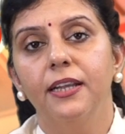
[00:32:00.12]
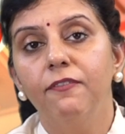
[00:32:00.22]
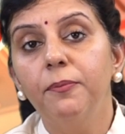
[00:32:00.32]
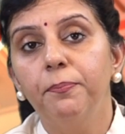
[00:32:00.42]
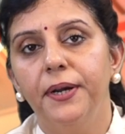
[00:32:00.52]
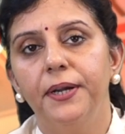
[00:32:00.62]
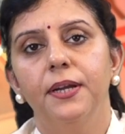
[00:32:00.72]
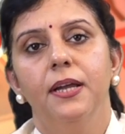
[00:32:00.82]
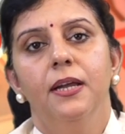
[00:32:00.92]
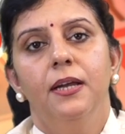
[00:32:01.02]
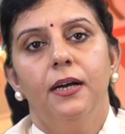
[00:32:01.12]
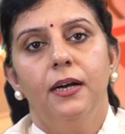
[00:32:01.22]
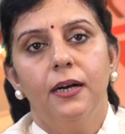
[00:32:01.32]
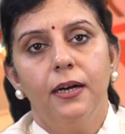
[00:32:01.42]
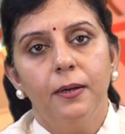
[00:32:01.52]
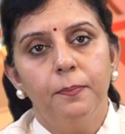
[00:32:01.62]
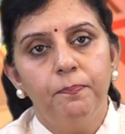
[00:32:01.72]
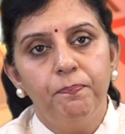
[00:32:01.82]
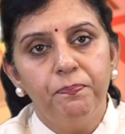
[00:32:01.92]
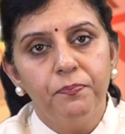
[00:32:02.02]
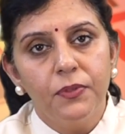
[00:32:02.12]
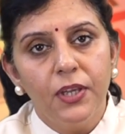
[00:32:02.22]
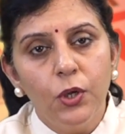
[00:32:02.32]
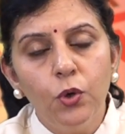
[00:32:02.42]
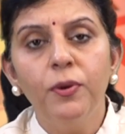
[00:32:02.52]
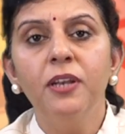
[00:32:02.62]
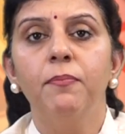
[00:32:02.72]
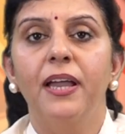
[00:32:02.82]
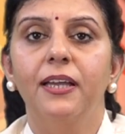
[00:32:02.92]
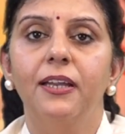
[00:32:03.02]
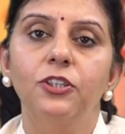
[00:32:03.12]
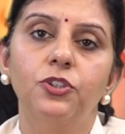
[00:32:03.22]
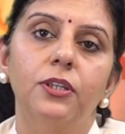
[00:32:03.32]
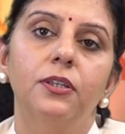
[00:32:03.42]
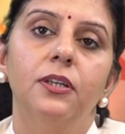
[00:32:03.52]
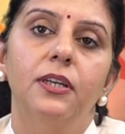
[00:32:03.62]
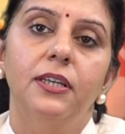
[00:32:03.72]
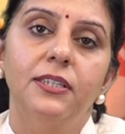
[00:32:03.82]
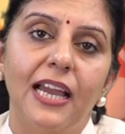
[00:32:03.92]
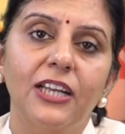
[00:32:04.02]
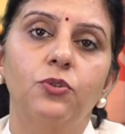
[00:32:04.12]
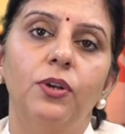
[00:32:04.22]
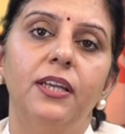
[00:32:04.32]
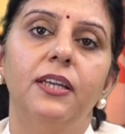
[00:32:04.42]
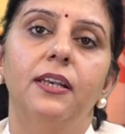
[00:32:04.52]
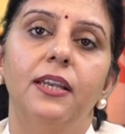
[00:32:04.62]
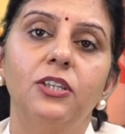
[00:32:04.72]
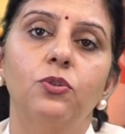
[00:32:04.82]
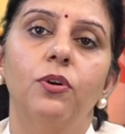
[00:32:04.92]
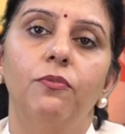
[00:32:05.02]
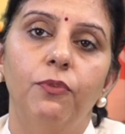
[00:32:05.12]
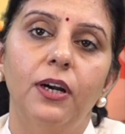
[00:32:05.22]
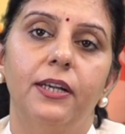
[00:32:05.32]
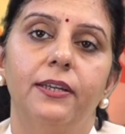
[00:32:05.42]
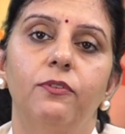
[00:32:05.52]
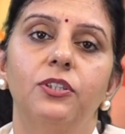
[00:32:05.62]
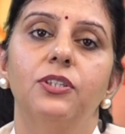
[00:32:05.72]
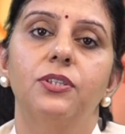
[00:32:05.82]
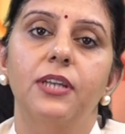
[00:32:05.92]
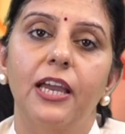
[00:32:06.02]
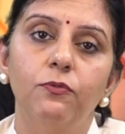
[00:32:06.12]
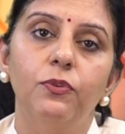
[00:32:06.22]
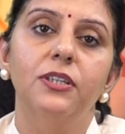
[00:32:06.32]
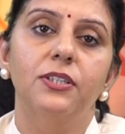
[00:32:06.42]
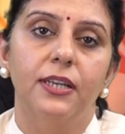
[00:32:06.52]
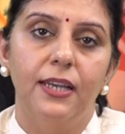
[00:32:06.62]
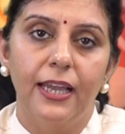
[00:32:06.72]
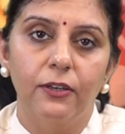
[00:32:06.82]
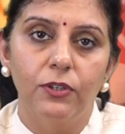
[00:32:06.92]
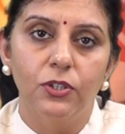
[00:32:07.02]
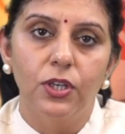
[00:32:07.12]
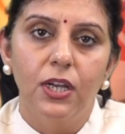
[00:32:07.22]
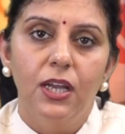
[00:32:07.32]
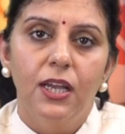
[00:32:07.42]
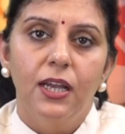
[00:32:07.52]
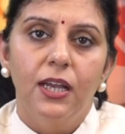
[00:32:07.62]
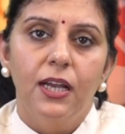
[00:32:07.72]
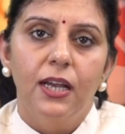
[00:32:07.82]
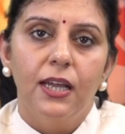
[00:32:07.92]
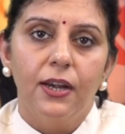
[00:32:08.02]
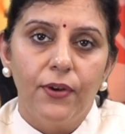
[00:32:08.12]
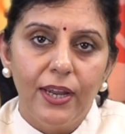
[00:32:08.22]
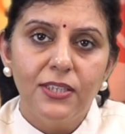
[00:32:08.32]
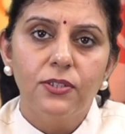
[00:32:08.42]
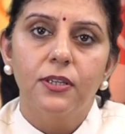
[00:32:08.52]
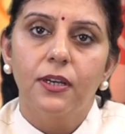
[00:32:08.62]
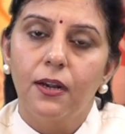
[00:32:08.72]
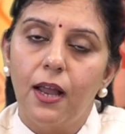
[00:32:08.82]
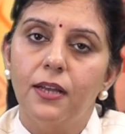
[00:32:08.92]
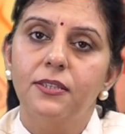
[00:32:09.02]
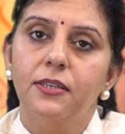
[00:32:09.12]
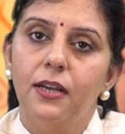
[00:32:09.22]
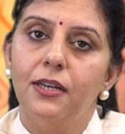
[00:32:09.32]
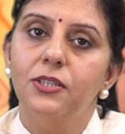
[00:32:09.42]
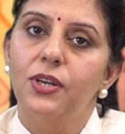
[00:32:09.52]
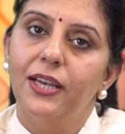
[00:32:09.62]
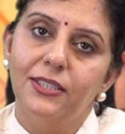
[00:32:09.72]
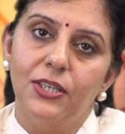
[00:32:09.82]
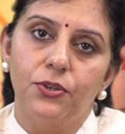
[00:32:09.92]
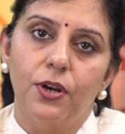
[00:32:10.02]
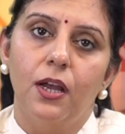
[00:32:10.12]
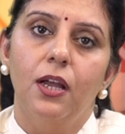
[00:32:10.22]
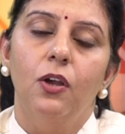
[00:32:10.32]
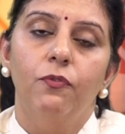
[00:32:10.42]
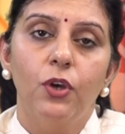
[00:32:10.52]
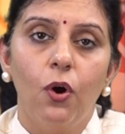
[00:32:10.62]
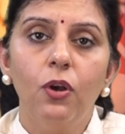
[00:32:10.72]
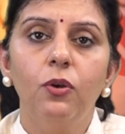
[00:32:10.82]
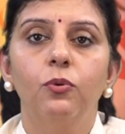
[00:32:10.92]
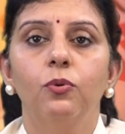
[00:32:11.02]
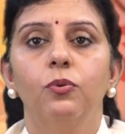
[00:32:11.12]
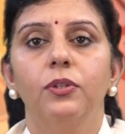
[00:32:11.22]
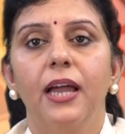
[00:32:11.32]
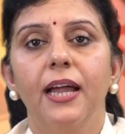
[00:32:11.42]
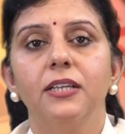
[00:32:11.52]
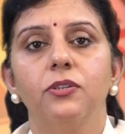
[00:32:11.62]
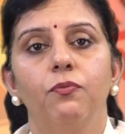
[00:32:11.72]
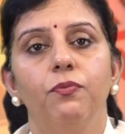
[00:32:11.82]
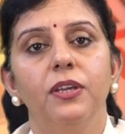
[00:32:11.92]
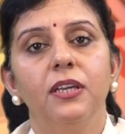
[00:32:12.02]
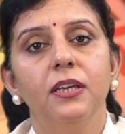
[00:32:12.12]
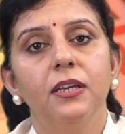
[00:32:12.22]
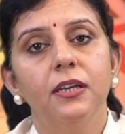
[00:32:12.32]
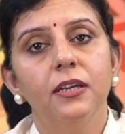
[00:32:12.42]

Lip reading: development, the human migration is actually led to a world which is diverse in language, race, class, caste, etc. We all know that we